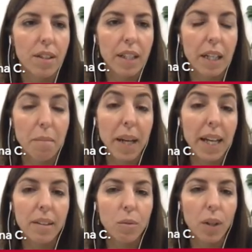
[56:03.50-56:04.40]

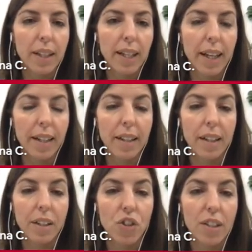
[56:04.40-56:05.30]
remained, what I
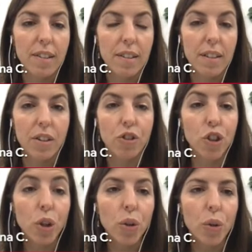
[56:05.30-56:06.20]
can just
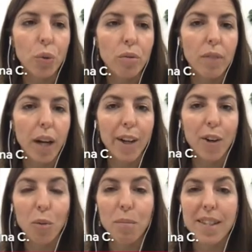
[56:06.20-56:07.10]
show you, I
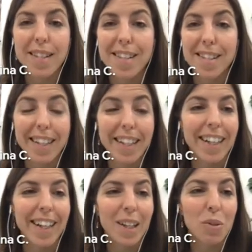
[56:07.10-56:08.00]
hope this is
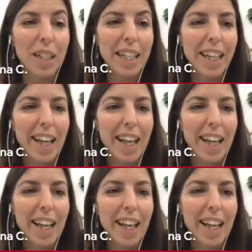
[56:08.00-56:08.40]
legal actually,